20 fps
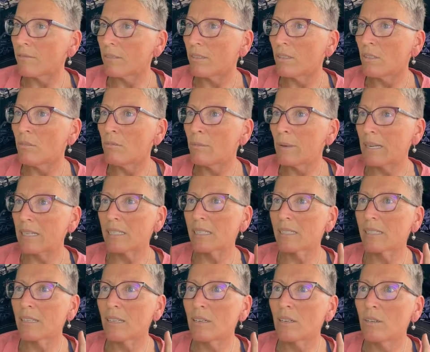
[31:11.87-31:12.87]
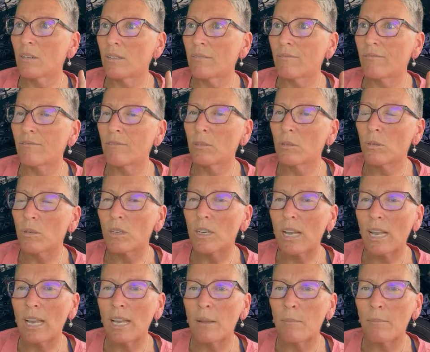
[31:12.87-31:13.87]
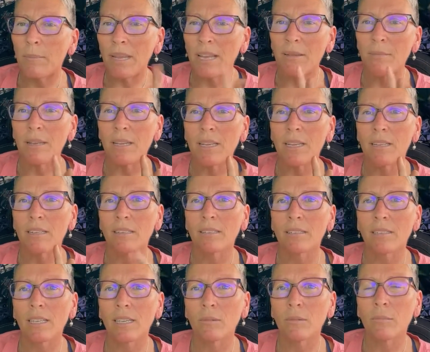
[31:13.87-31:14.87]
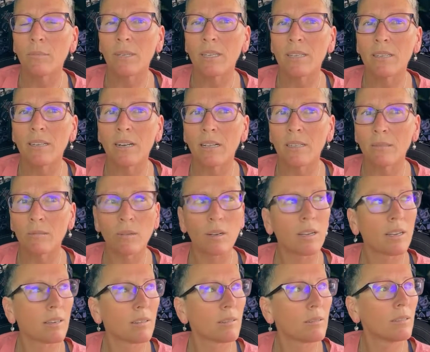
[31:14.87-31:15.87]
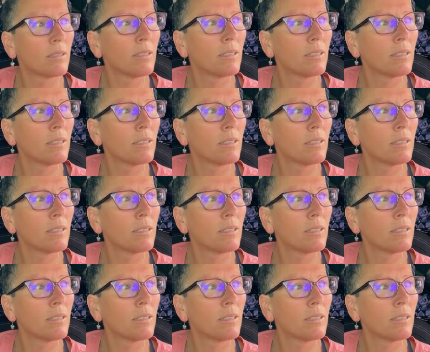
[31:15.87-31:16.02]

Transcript: New Mexico and Florida had a baby, that would be Colorado.